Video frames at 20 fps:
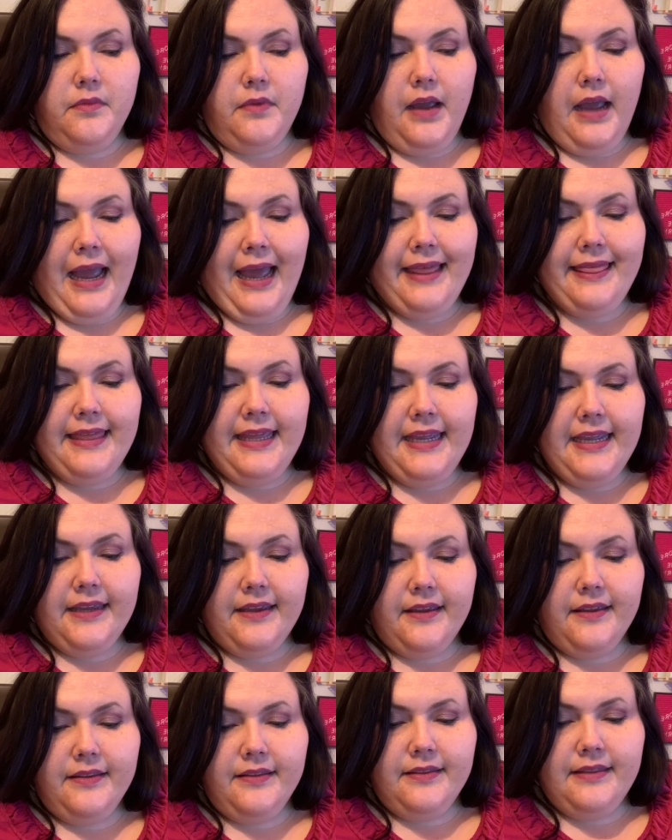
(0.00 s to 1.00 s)
I
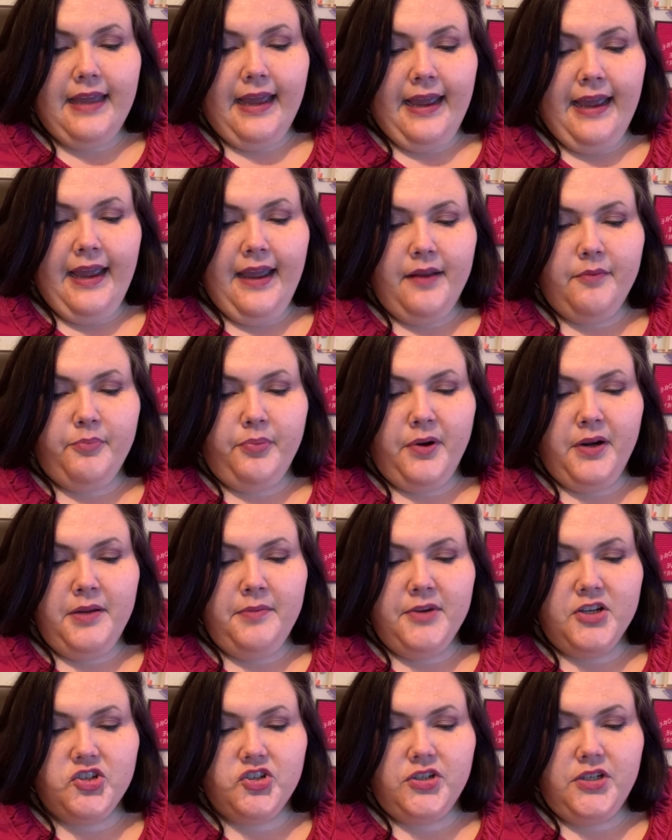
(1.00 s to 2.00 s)
think that pretty
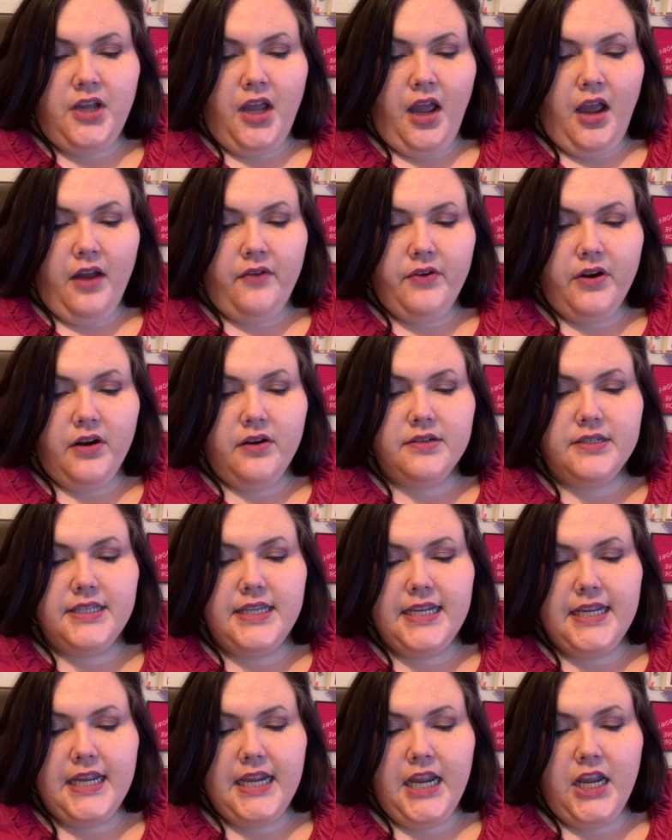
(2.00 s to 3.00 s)
much covers
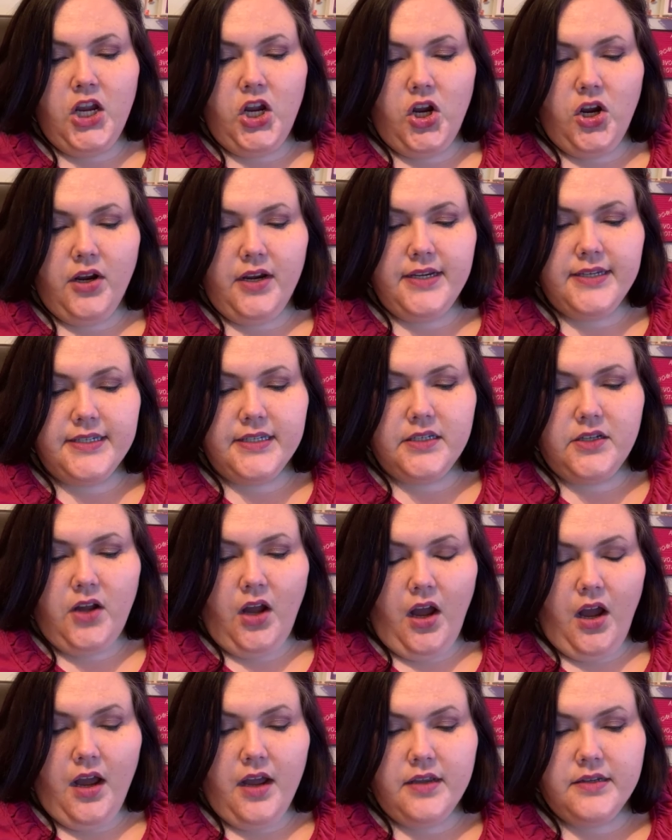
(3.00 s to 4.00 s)
the increased
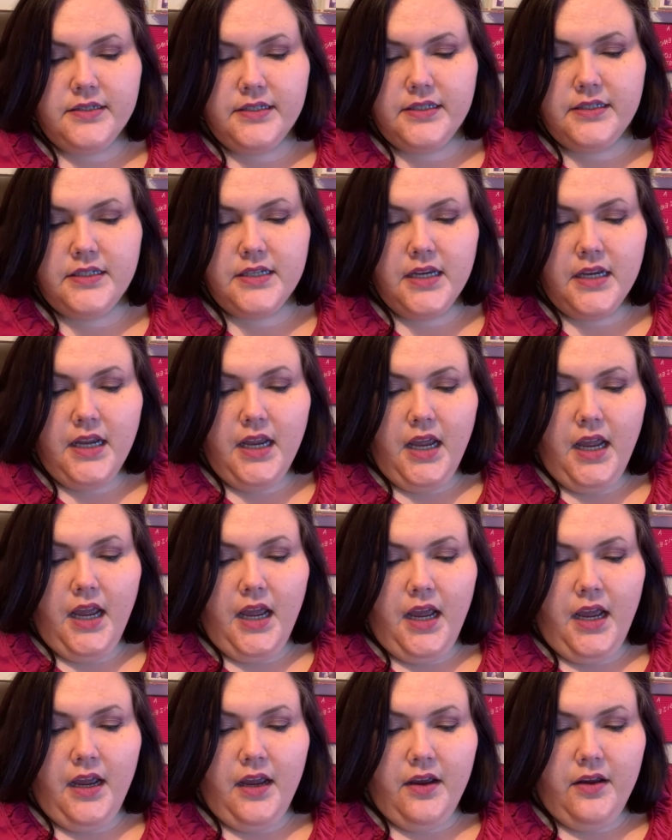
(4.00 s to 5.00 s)
cost
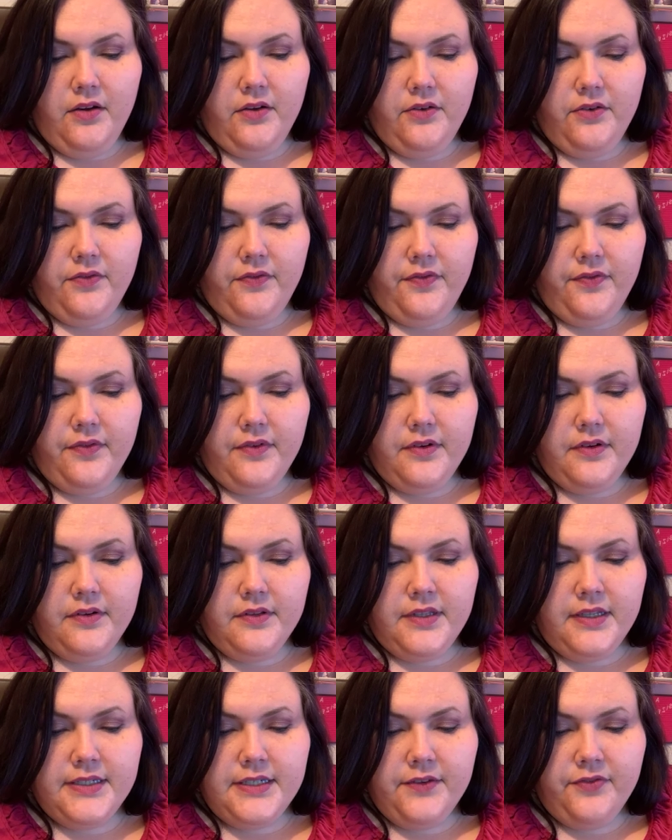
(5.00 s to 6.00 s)
of
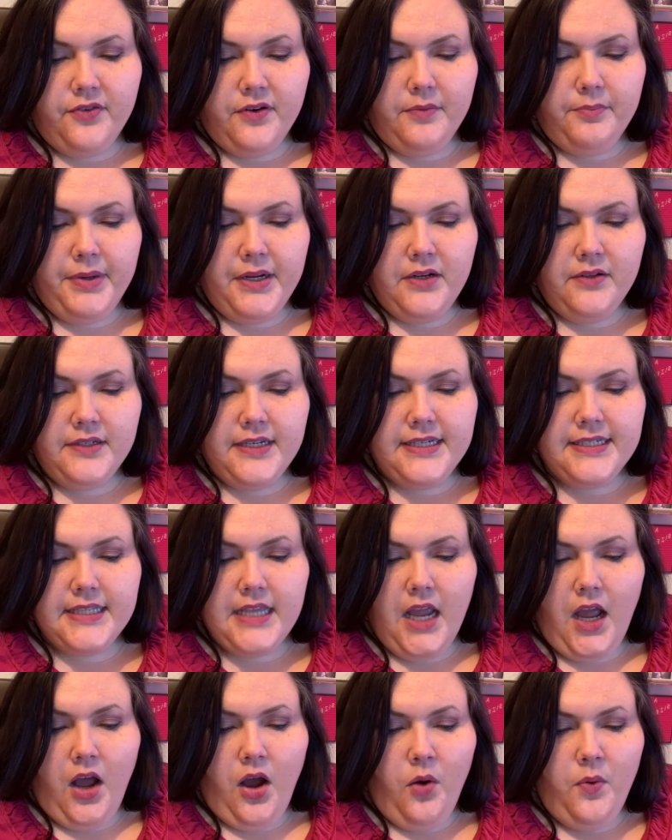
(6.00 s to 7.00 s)
the different penalties.
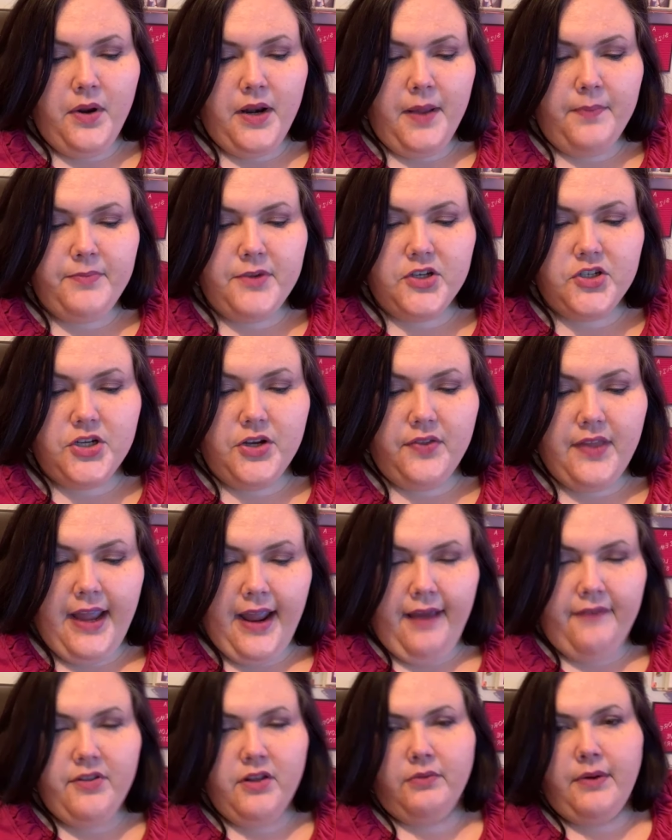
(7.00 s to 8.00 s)
They all went up this year. They
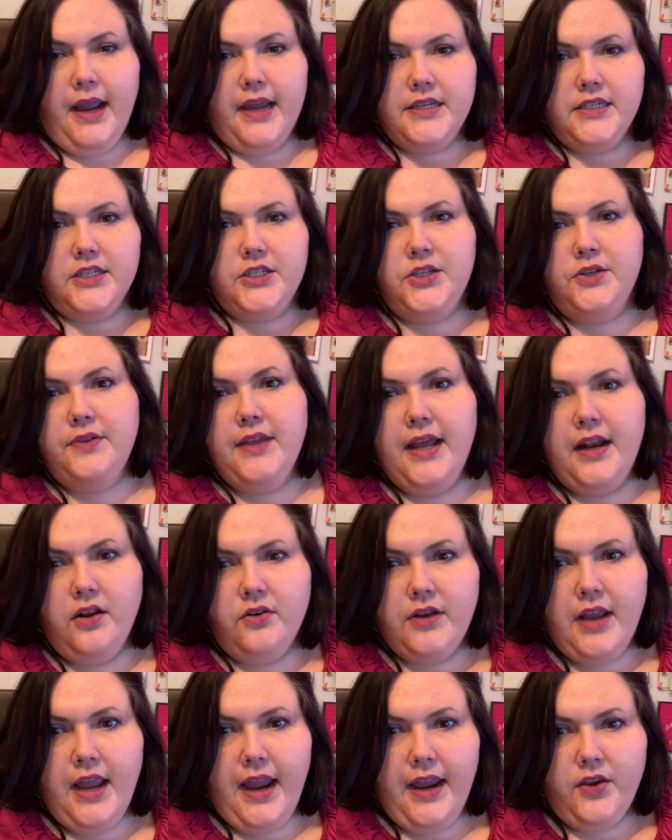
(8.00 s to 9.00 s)
have the right to do that
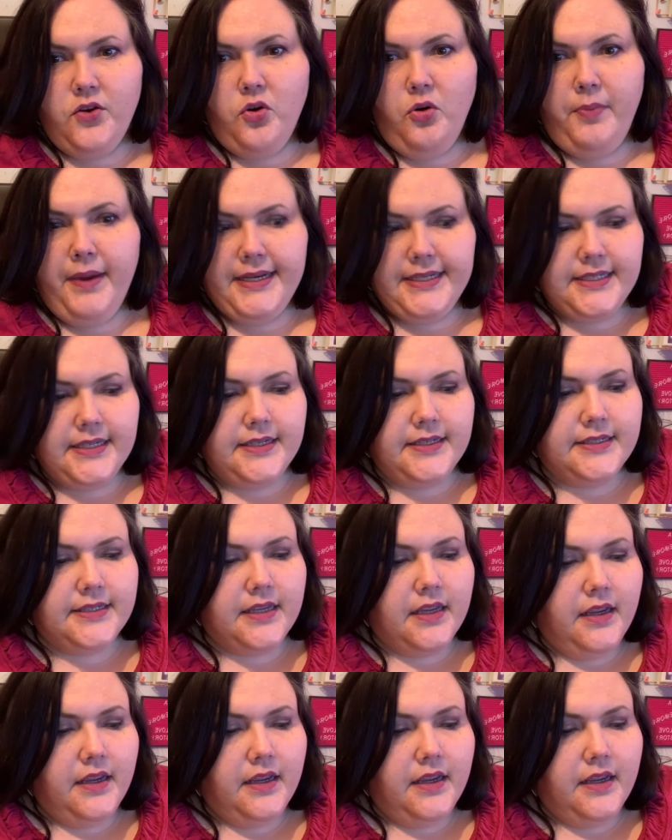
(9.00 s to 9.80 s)
on an annual basis.